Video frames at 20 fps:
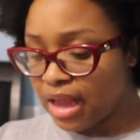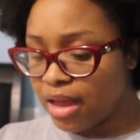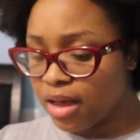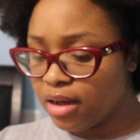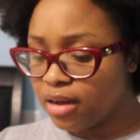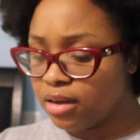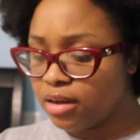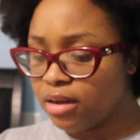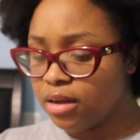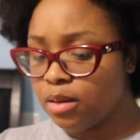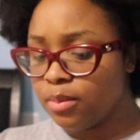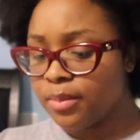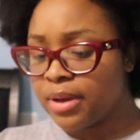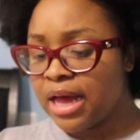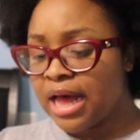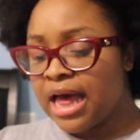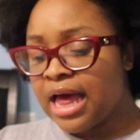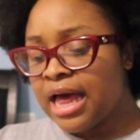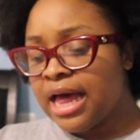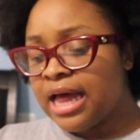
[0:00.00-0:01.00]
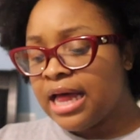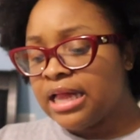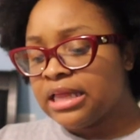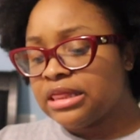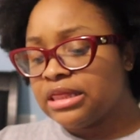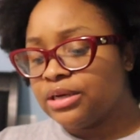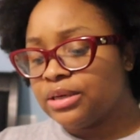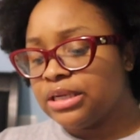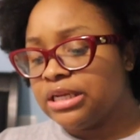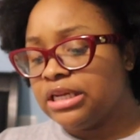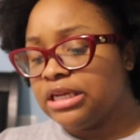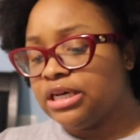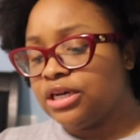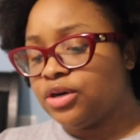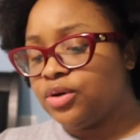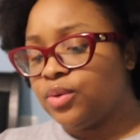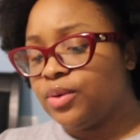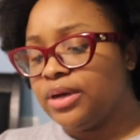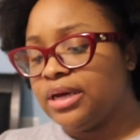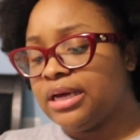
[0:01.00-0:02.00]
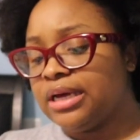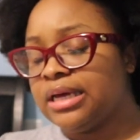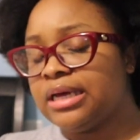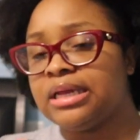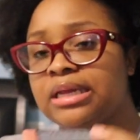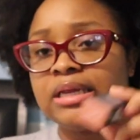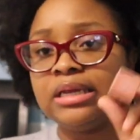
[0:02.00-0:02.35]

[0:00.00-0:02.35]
Um, the liquid